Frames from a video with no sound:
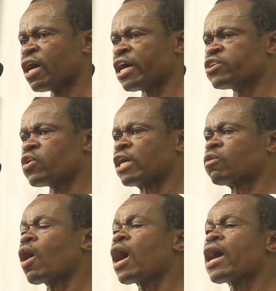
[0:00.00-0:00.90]
and you
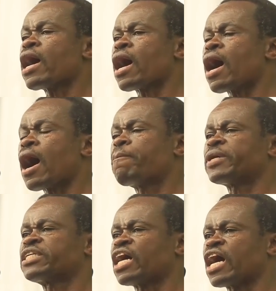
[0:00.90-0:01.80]
acquire
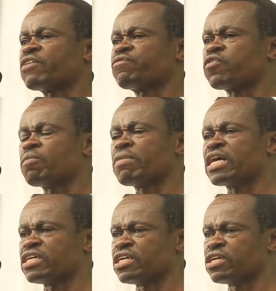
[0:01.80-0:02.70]
appetite for
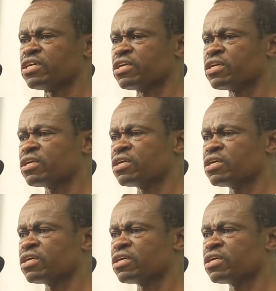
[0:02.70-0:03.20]
money,